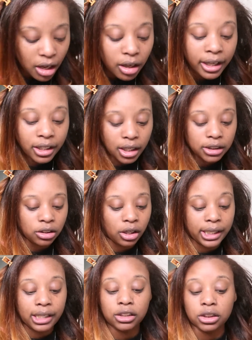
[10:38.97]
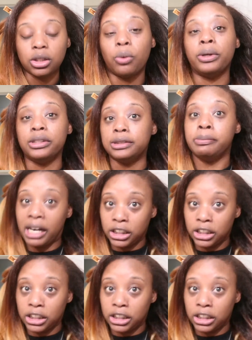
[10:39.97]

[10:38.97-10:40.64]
And then I started getting sew-ins by